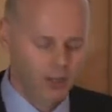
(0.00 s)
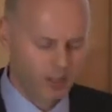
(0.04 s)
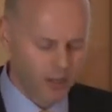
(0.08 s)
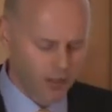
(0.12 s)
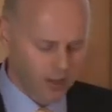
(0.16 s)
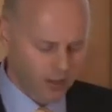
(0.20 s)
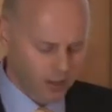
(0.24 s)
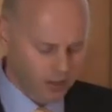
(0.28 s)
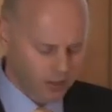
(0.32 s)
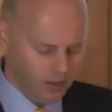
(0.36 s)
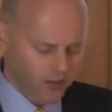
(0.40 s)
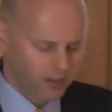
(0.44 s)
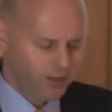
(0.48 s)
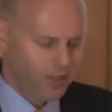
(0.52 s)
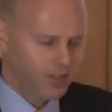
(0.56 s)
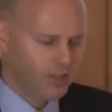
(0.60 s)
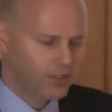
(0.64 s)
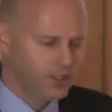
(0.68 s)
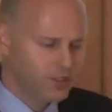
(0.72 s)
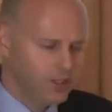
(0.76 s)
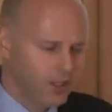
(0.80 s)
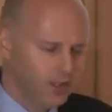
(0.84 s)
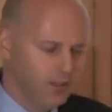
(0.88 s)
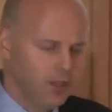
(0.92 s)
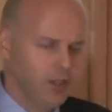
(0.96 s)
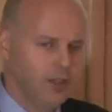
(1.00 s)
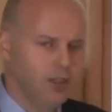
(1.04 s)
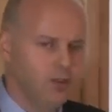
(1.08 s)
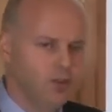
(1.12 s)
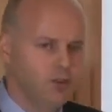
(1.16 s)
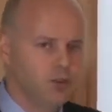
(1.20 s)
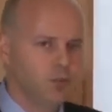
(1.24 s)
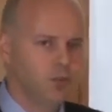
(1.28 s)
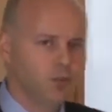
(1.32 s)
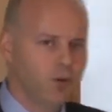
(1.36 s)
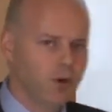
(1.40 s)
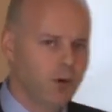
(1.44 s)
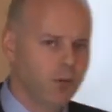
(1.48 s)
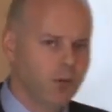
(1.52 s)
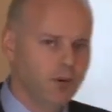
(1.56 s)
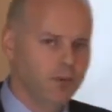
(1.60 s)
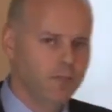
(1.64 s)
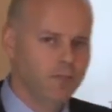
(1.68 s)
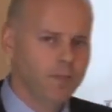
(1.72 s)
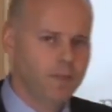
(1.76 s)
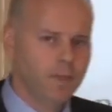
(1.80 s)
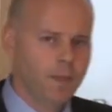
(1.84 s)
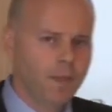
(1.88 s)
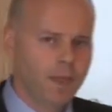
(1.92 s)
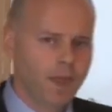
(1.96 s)
it's not necessarily a huge problem.
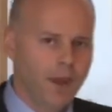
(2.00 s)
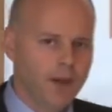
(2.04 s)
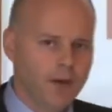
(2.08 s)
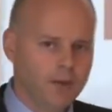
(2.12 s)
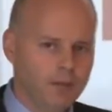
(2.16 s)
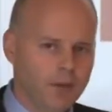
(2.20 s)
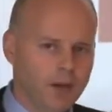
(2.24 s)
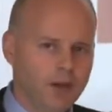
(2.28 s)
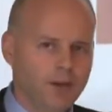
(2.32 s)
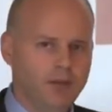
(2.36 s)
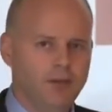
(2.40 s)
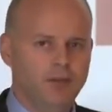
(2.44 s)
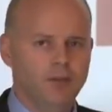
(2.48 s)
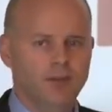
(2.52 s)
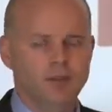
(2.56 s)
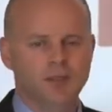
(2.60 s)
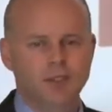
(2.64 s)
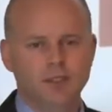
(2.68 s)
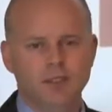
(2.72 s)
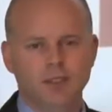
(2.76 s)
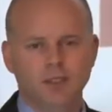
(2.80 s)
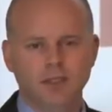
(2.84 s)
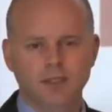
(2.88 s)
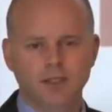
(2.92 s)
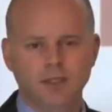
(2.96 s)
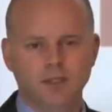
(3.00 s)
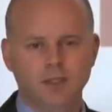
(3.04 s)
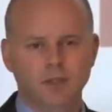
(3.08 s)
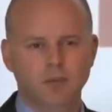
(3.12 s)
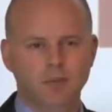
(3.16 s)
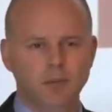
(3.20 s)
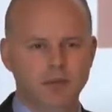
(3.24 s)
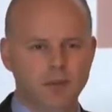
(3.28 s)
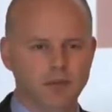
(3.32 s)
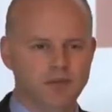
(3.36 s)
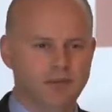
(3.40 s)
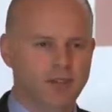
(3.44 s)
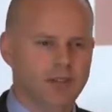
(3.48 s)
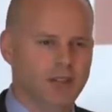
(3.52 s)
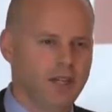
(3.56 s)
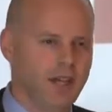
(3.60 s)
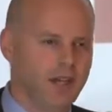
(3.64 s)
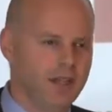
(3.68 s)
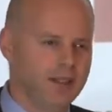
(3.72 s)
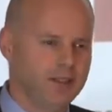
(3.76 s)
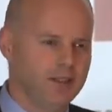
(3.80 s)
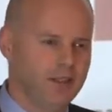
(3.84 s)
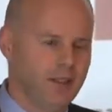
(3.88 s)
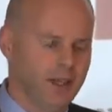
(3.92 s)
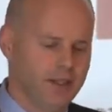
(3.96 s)
but you can just see there's a little bit of
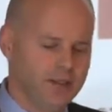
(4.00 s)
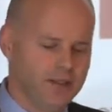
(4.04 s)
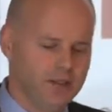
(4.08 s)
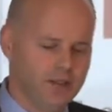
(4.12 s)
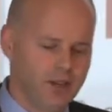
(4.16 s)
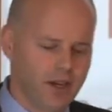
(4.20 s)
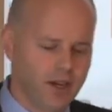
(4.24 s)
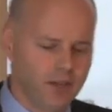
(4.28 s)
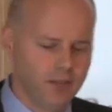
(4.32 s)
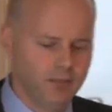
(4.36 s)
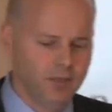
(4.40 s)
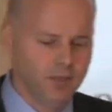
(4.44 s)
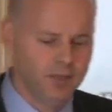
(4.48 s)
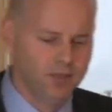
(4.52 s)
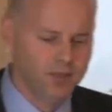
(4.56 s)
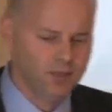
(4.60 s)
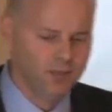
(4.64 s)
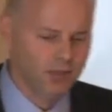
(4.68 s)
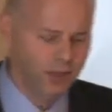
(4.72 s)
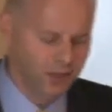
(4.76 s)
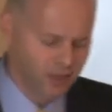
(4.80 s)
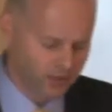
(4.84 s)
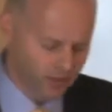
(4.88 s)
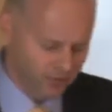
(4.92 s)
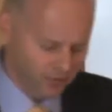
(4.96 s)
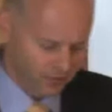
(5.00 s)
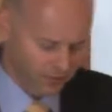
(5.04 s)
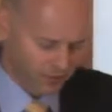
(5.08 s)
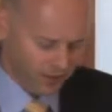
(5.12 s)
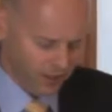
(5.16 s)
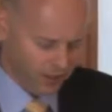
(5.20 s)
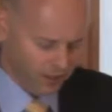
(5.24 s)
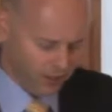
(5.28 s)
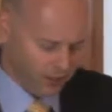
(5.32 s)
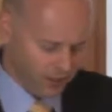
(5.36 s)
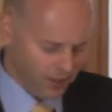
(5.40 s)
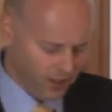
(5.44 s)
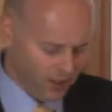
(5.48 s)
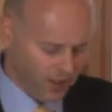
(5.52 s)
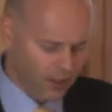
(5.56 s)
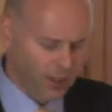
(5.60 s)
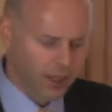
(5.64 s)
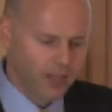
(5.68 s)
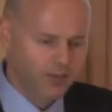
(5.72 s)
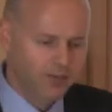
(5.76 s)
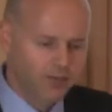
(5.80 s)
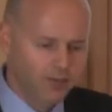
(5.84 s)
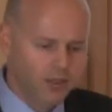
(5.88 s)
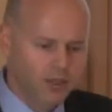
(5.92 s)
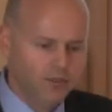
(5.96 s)
extra administrative
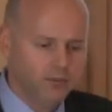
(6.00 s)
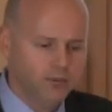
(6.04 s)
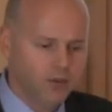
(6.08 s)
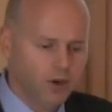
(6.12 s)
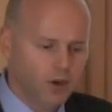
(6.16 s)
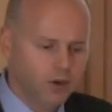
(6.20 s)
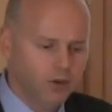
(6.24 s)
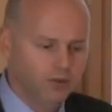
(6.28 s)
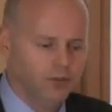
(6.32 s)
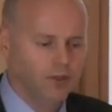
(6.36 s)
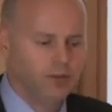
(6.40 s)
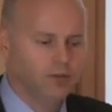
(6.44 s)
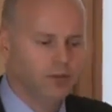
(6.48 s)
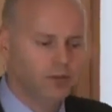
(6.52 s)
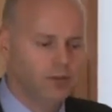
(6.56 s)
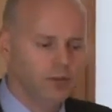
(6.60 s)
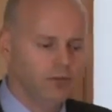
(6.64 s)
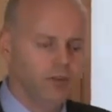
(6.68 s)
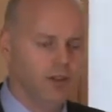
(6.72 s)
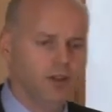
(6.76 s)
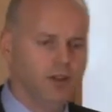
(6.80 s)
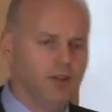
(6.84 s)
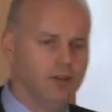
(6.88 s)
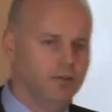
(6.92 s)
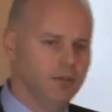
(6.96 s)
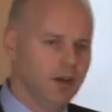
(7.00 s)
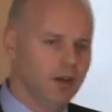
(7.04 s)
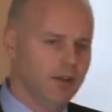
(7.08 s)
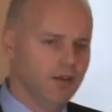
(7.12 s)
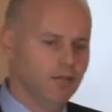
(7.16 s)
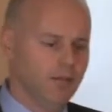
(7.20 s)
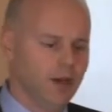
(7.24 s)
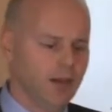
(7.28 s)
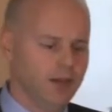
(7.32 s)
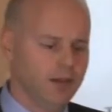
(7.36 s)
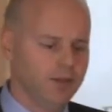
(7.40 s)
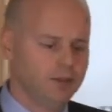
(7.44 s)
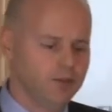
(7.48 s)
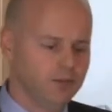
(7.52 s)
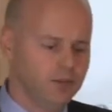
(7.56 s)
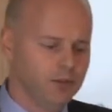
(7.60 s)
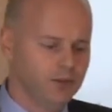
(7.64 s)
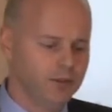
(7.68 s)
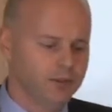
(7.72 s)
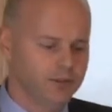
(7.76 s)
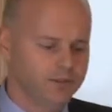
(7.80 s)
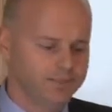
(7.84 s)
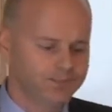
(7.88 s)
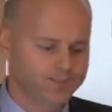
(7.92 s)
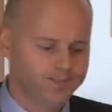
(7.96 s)
effort involved in proving the mathematics
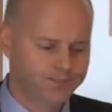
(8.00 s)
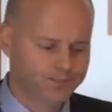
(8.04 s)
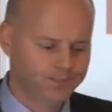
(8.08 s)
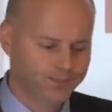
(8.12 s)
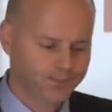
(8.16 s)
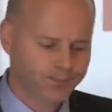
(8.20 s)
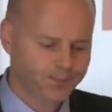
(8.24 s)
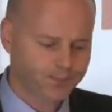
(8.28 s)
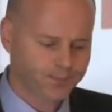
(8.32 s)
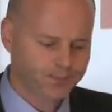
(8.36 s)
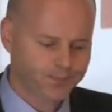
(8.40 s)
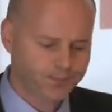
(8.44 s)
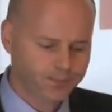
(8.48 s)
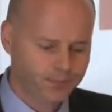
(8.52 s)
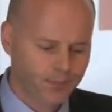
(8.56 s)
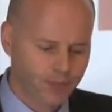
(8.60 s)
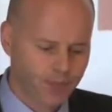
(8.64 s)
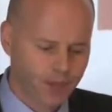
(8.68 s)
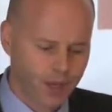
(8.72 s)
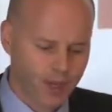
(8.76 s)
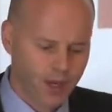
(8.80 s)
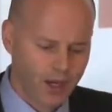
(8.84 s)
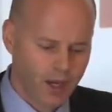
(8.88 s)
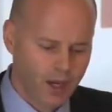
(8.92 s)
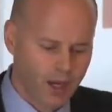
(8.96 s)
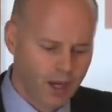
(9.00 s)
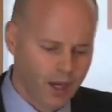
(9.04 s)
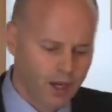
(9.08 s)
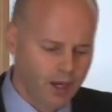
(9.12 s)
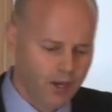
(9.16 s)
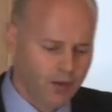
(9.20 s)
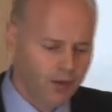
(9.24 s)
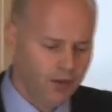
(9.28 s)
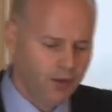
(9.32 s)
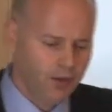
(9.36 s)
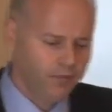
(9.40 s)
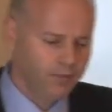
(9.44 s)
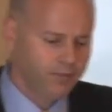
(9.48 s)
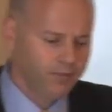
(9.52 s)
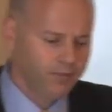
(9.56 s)
works. Now,